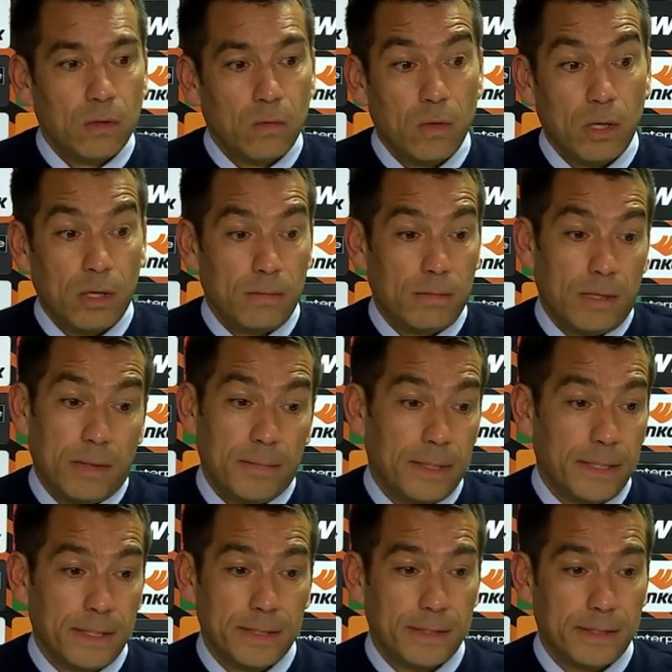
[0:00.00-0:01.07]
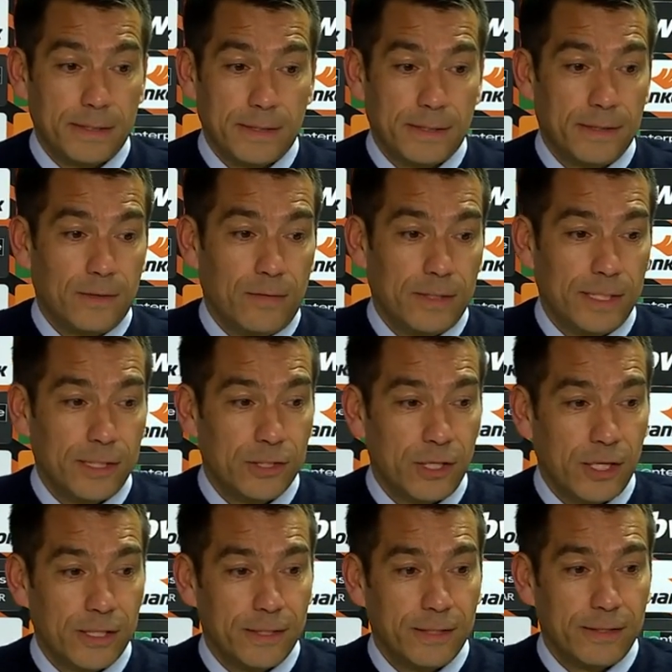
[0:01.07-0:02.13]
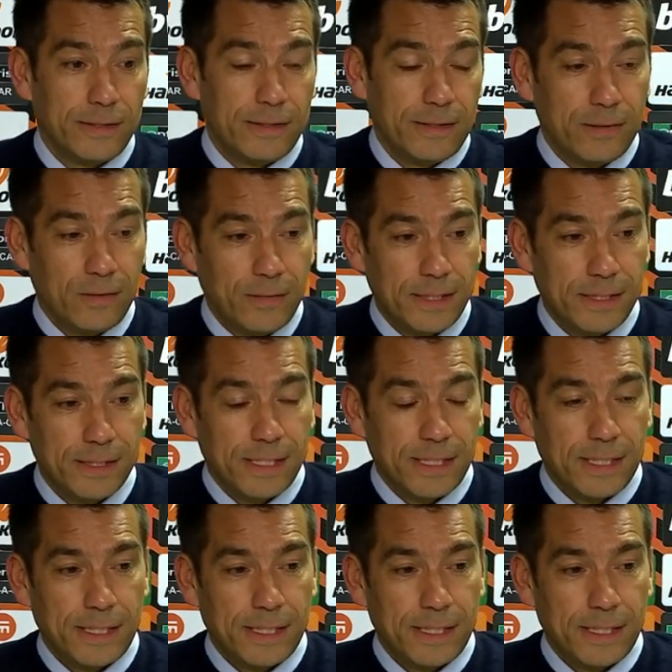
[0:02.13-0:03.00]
Well, I mean, it's, you know, I think John, you know, he's